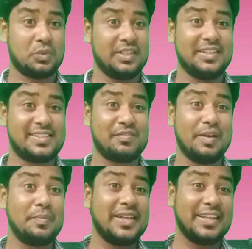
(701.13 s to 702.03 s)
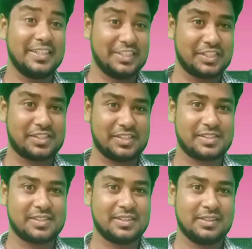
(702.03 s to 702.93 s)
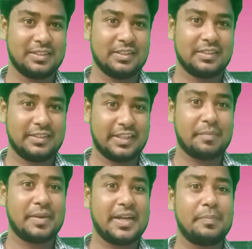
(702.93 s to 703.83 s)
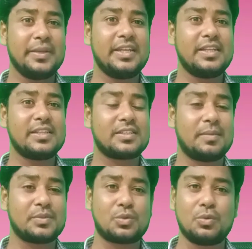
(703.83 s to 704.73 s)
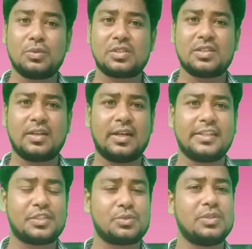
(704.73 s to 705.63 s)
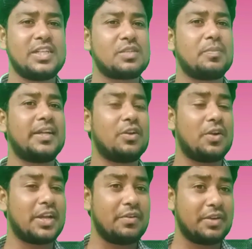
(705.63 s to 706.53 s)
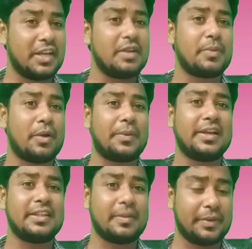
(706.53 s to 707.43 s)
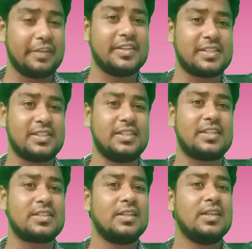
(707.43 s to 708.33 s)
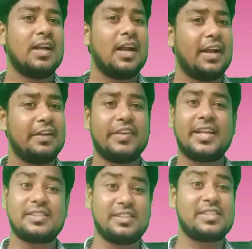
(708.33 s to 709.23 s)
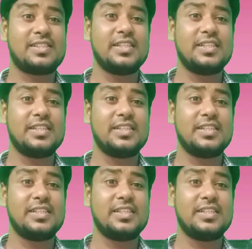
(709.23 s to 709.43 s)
It will be an injustice. There might be some schools, the students might not have done properly in the previous years, and whereas this